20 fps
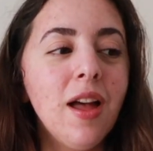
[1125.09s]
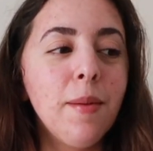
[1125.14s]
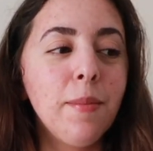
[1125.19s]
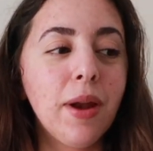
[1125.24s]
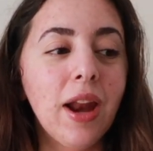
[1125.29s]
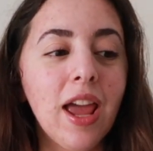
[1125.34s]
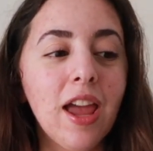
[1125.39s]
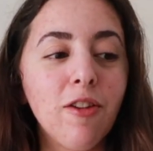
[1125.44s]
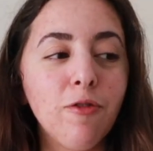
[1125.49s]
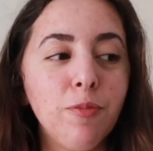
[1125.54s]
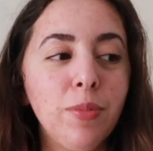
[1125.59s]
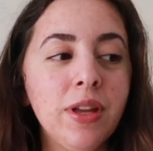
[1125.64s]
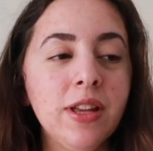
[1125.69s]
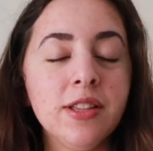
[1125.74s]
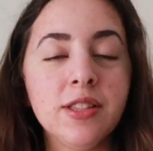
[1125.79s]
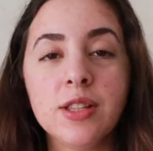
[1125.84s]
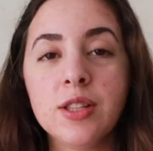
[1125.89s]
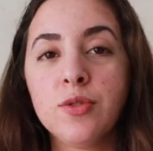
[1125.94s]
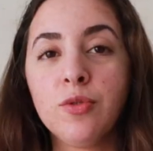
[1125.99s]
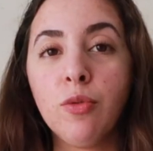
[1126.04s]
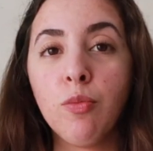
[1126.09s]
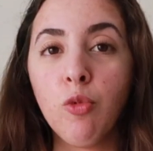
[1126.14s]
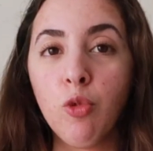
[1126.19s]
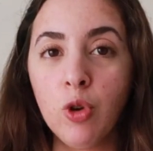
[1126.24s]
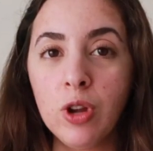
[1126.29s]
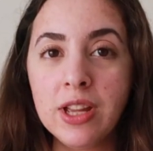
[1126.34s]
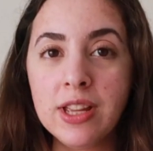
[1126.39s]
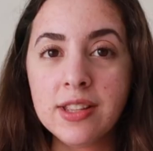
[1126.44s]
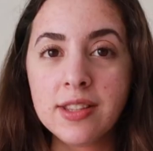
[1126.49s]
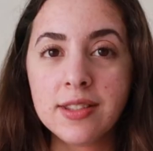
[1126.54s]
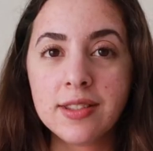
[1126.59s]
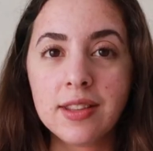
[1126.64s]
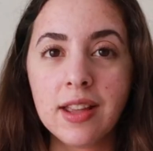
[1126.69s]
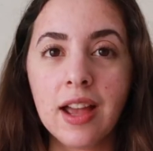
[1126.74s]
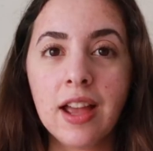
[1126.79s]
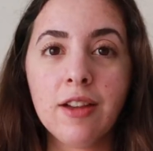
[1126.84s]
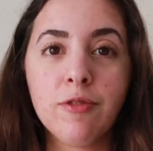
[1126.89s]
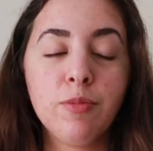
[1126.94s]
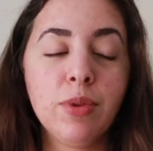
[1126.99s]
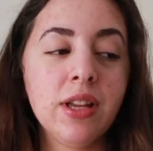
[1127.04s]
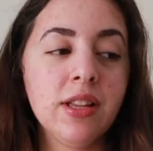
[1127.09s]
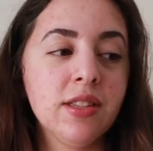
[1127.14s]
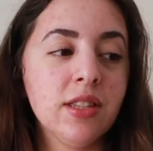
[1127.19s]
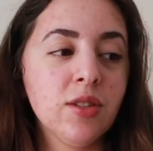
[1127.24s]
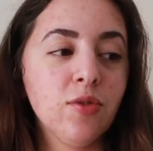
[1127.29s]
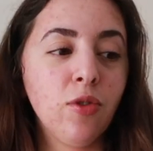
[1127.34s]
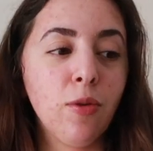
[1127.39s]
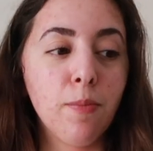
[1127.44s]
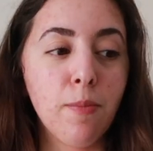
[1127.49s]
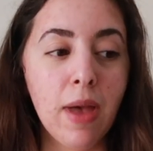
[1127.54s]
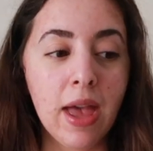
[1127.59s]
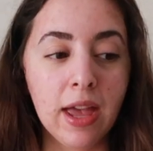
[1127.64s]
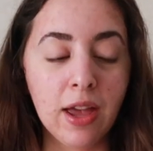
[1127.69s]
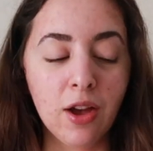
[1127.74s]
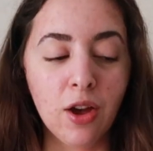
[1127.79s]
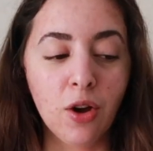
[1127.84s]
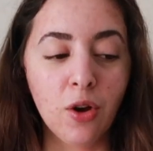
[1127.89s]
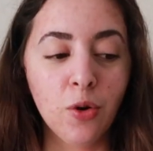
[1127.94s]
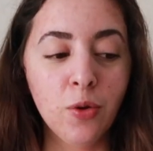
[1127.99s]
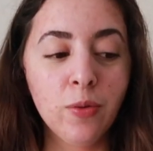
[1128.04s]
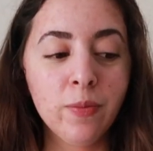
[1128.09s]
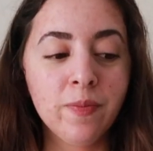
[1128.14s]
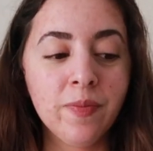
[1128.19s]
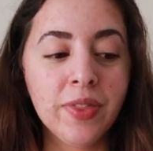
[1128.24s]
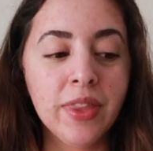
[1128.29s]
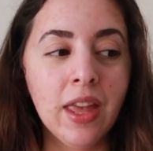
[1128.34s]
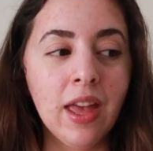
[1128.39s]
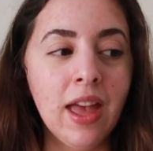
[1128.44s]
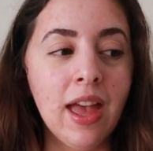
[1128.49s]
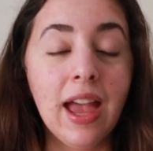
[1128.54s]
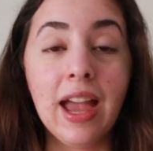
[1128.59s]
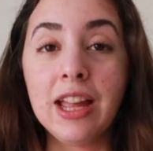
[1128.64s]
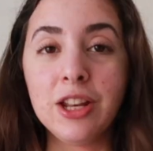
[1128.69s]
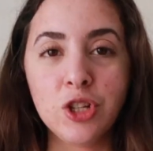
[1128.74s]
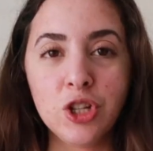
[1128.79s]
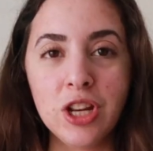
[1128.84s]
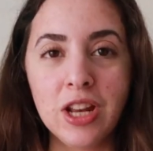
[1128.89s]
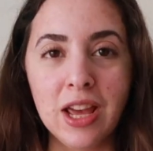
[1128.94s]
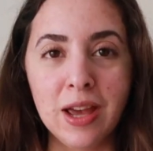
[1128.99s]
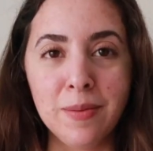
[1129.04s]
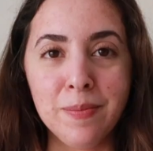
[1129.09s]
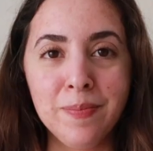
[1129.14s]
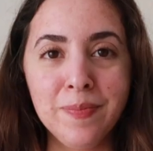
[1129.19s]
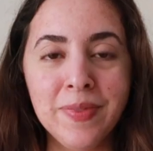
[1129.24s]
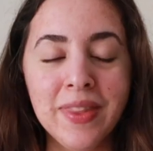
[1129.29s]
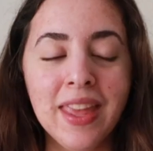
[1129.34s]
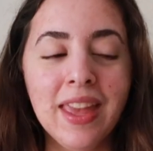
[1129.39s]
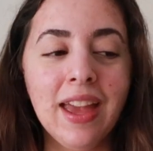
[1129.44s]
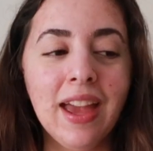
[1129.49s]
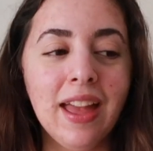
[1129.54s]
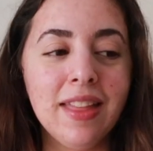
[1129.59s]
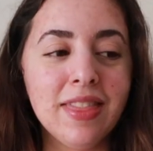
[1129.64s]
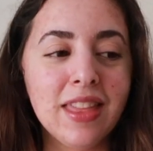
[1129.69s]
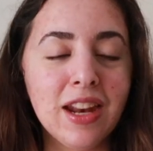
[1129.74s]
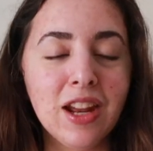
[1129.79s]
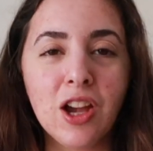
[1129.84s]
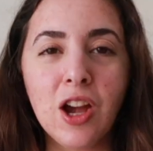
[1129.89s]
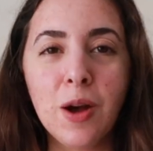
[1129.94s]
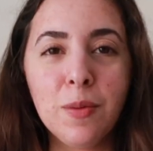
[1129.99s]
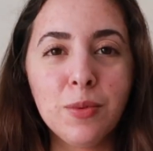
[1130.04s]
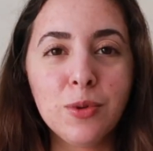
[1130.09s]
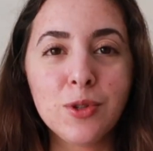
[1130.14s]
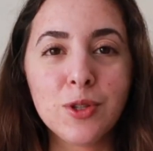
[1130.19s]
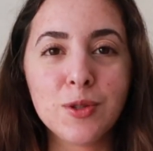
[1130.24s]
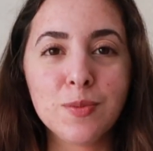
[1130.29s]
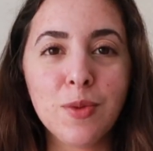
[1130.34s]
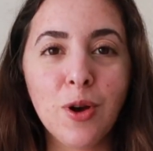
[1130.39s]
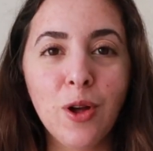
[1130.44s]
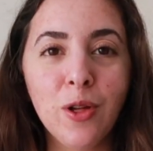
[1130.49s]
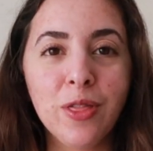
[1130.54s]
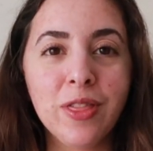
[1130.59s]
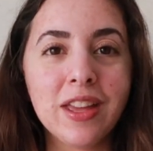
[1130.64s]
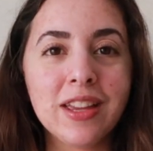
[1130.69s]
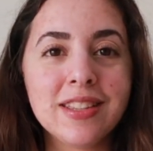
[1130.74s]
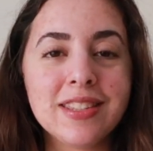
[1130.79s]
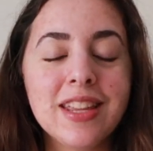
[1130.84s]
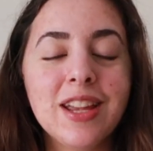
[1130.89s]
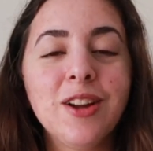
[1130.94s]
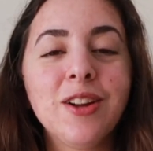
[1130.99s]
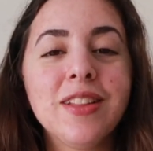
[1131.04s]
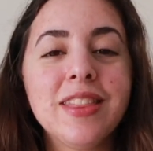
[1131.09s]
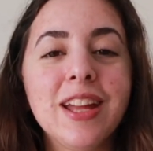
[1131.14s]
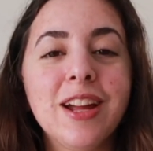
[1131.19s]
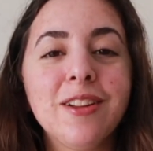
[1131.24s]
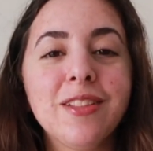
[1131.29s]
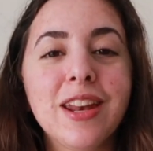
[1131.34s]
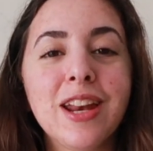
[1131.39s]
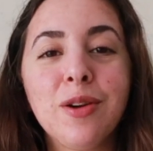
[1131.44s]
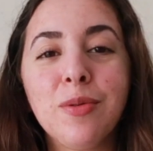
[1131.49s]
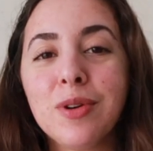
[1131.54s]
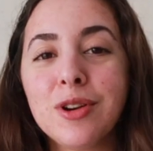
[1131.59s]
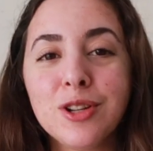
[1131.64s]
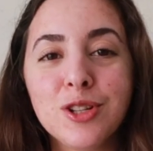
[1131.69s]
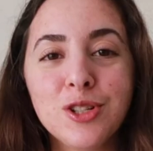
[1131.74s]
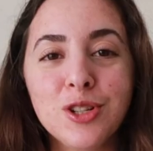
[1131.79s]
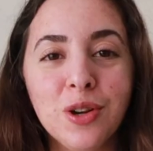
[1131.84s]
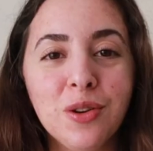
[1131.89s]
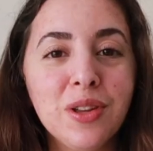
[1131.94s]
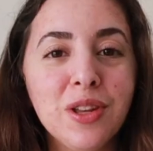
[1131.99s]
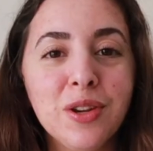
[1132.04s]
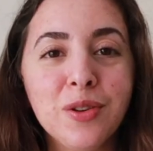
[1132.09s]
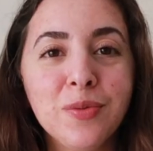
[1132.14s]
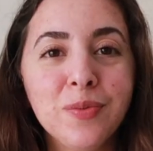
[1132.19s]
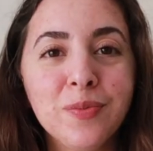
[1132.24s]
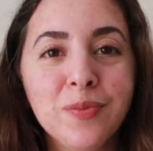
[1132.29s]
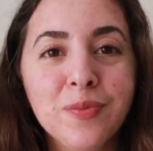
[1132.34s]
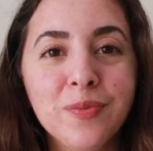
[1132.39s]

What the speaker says: but I have pieces from Reiss, I have pieces from Mango, H&M, and then a couple small things here and there that I want to show you.